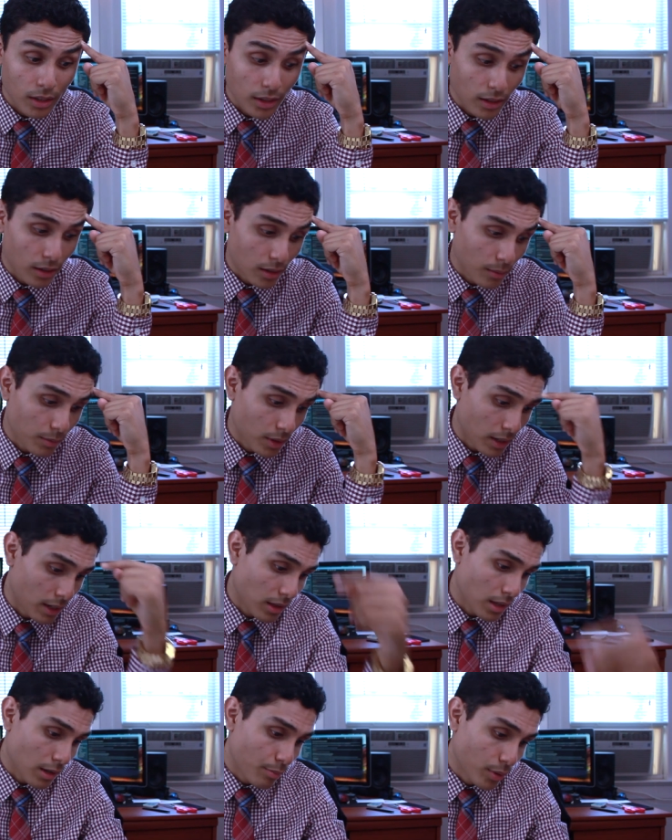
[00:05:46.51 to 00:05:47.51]
um, that I
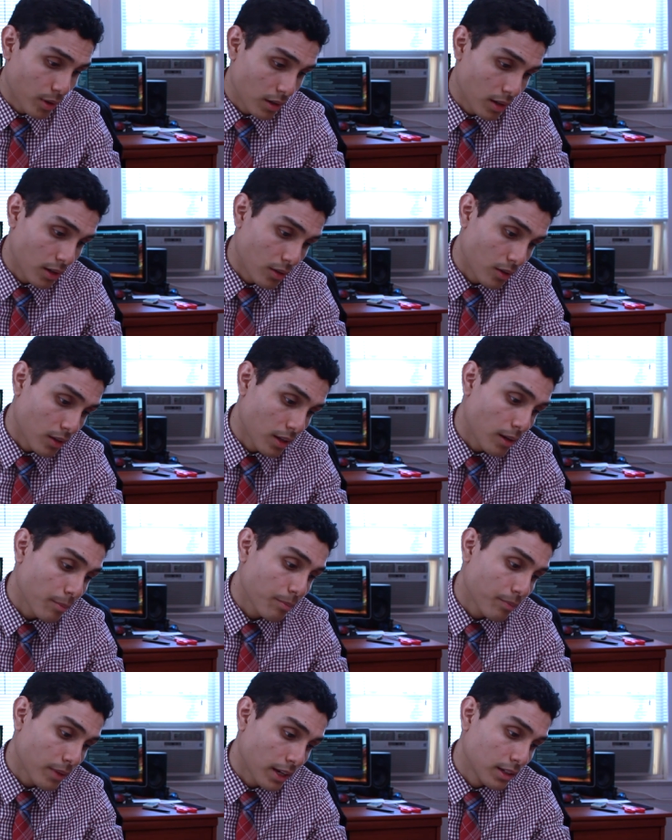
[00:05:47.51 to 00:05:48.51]
think I put it here.
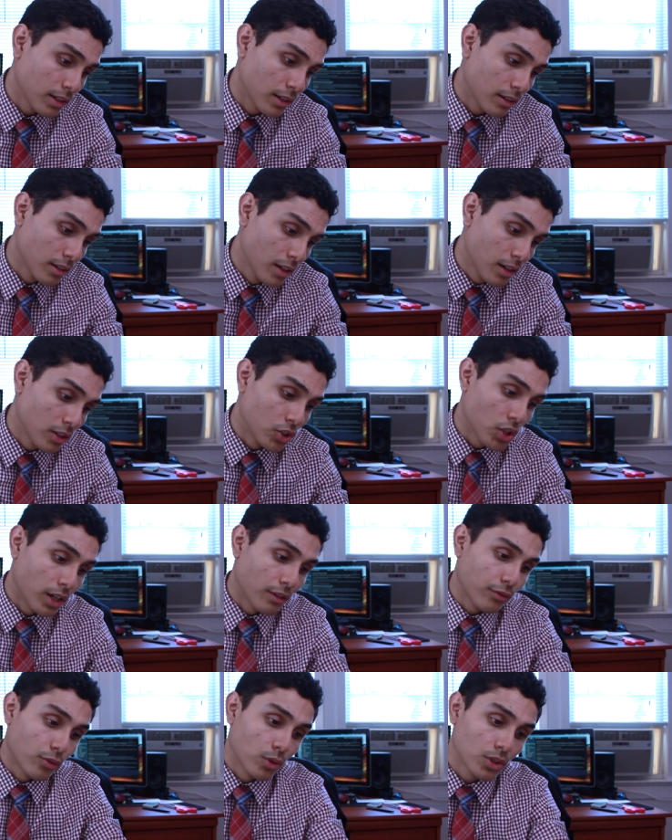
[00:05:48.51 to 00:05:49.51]
Yep, I did.
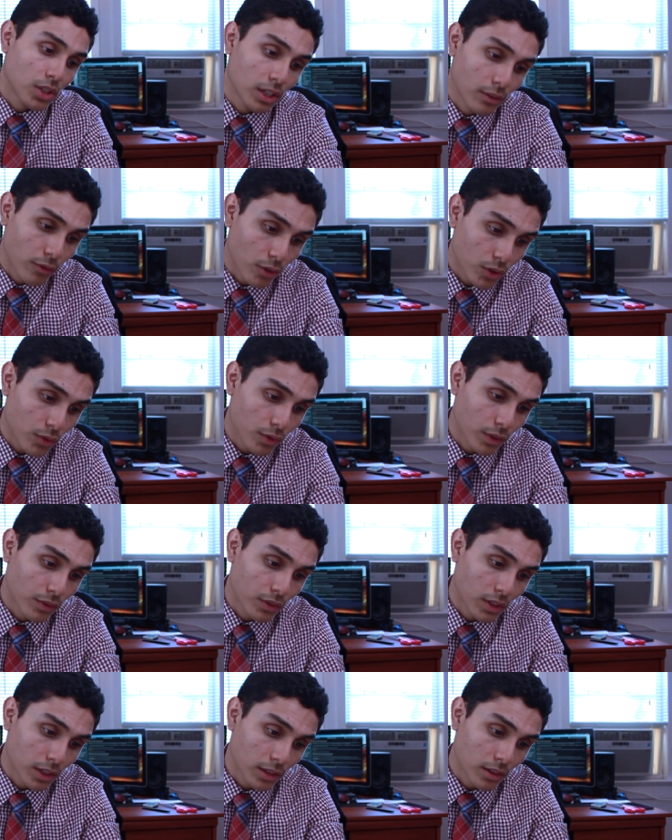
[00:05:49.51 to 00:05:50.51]
John fourteen, verse
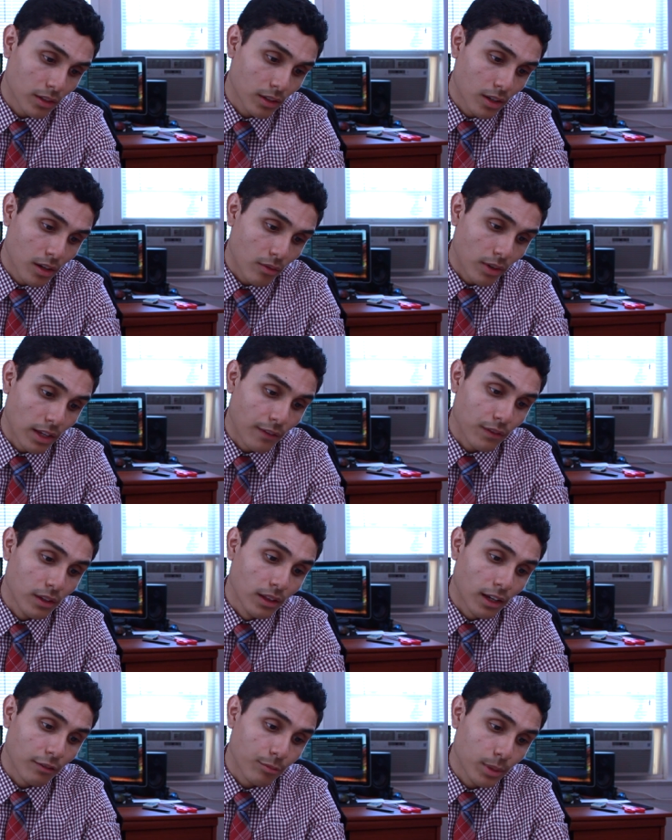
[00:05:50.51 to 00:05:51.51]
fifteen. Right? If ye
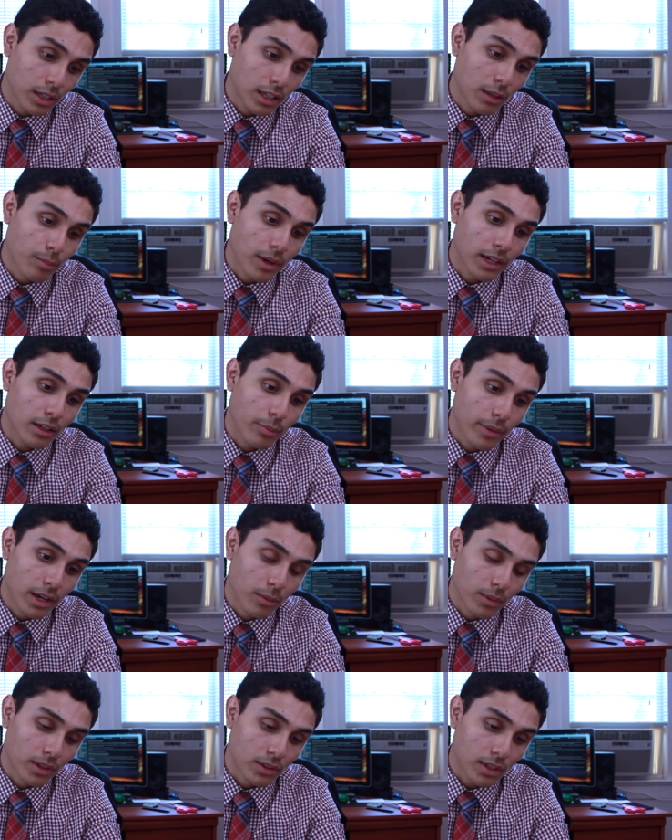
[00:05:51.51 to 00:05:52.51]
love me, keep my
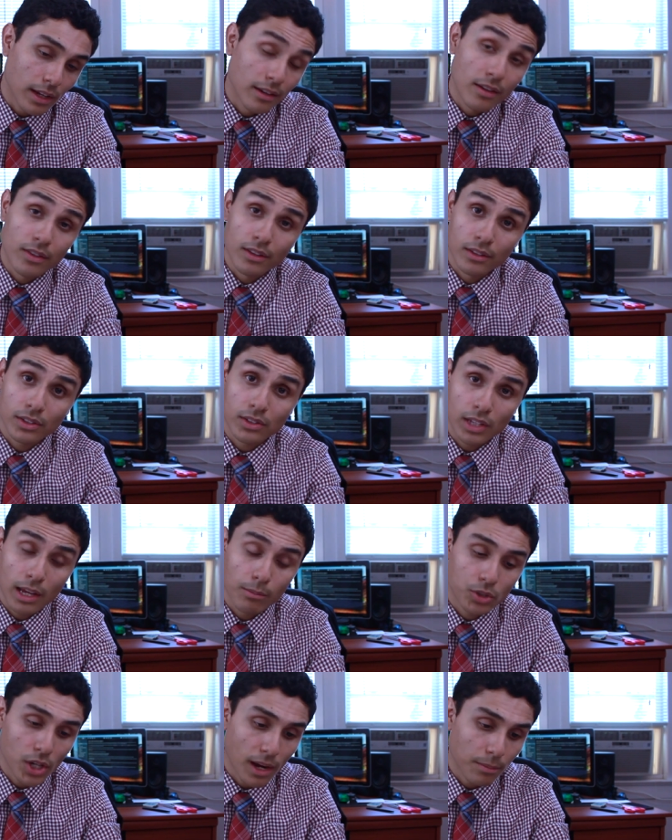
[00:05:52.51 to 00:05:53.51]
commandments. And then in the
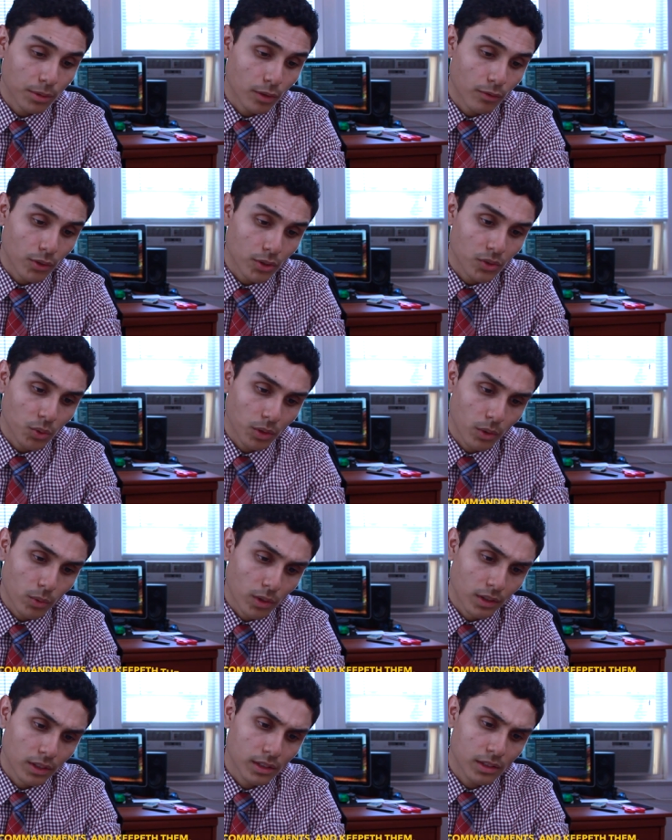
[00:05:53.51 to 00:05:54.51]
same chapter, verse
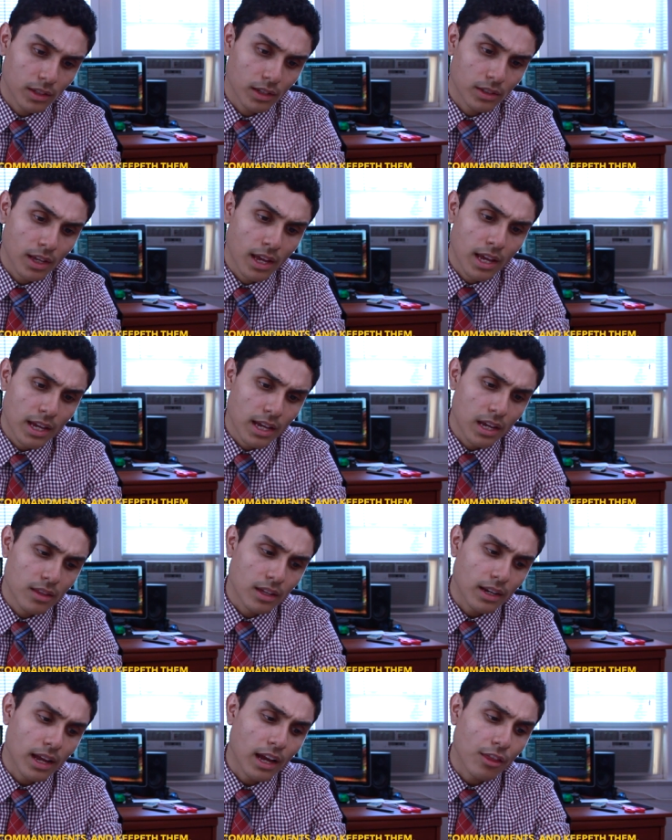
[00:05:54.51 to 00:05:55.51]
twenty-one, he says, he
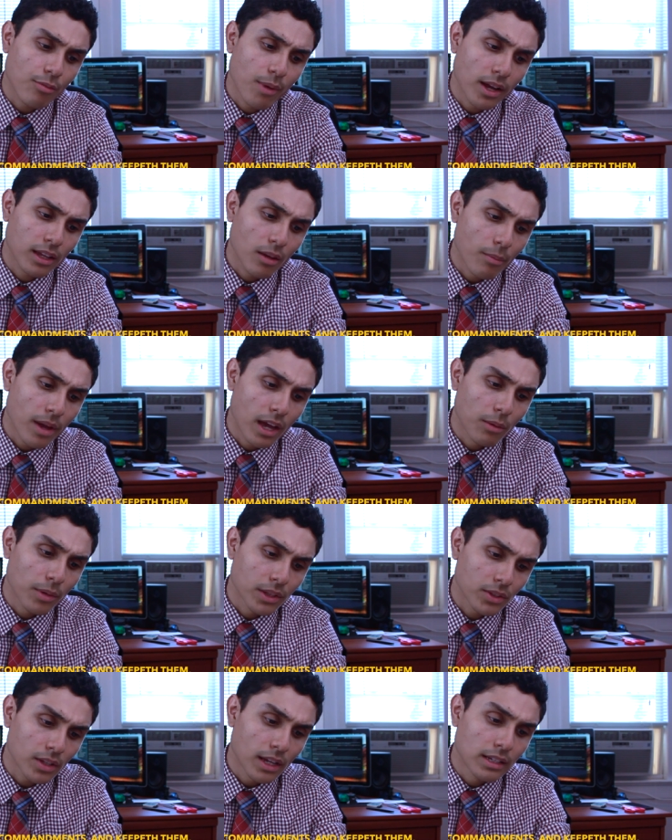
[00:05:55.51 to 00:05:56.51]
that hath my
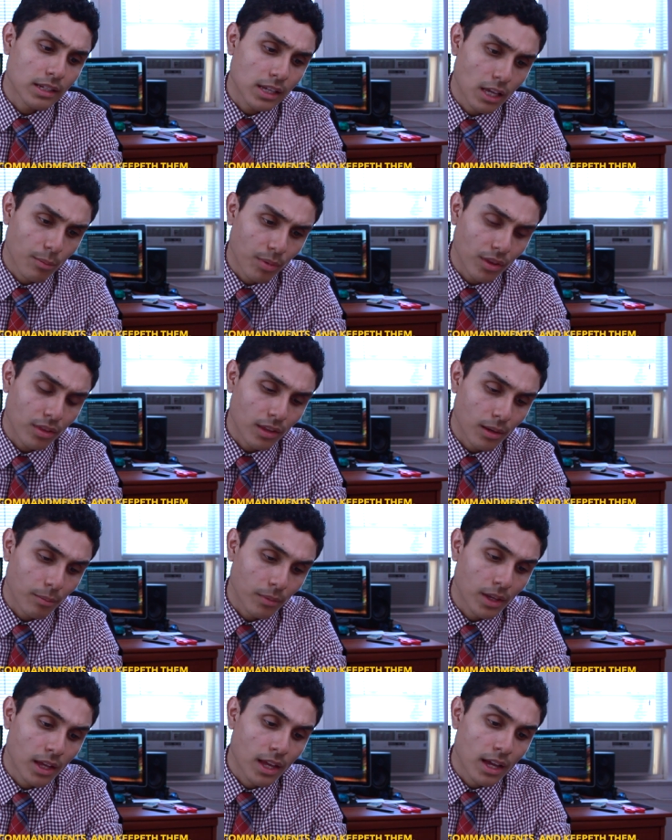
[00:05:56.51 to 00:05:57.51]
commandments and keepeth
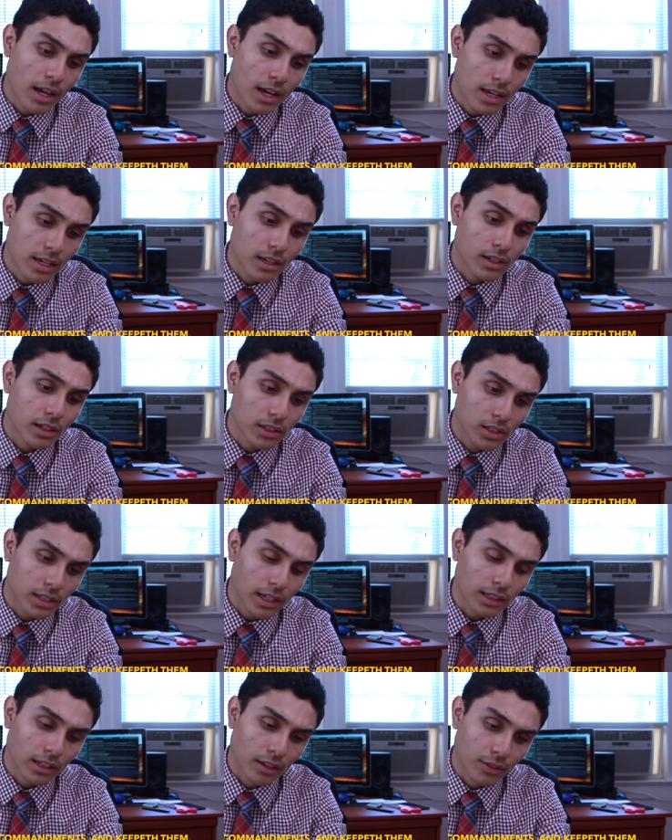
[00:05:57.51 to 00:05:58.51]
them, he it is
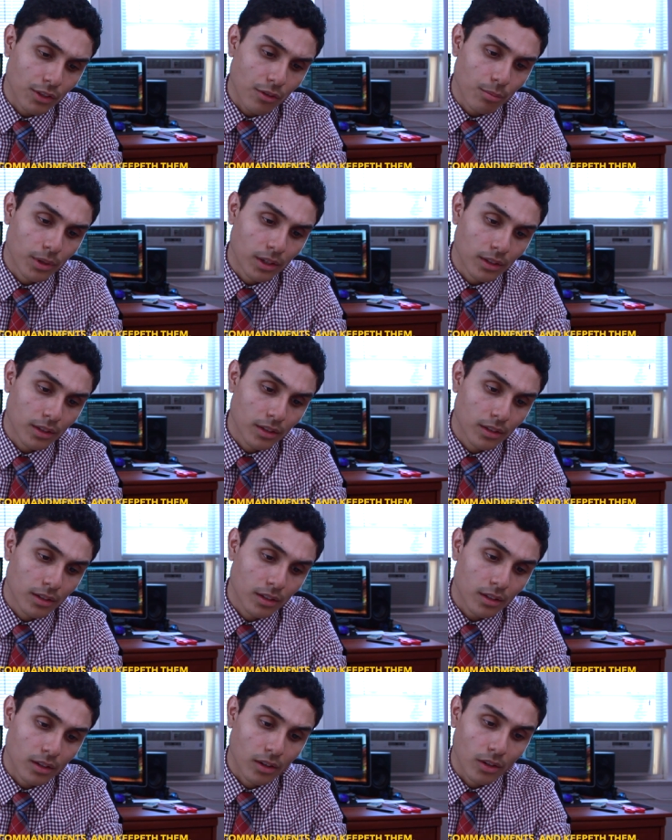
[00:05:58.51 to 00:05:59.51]
that loveth me.
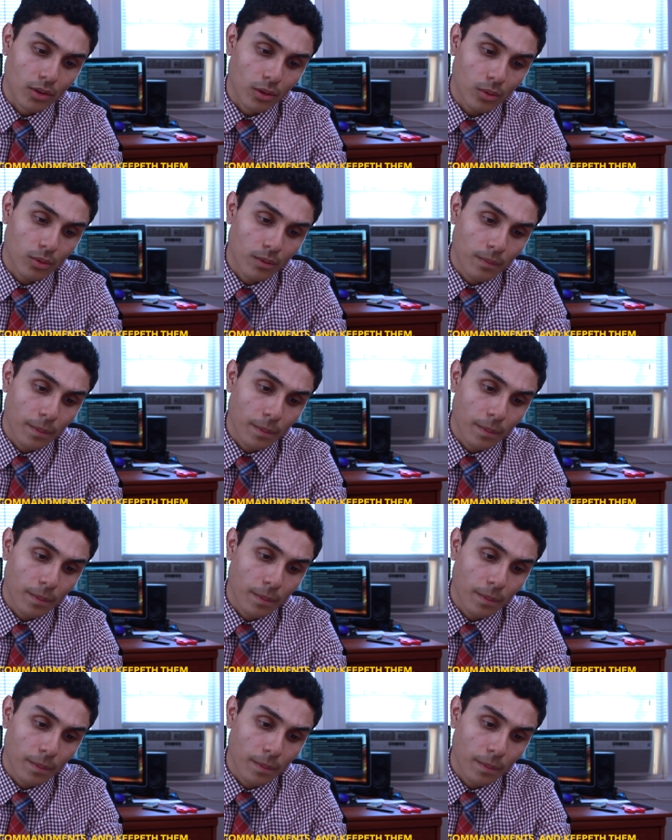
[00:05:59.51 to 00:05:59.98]
Uh-oh.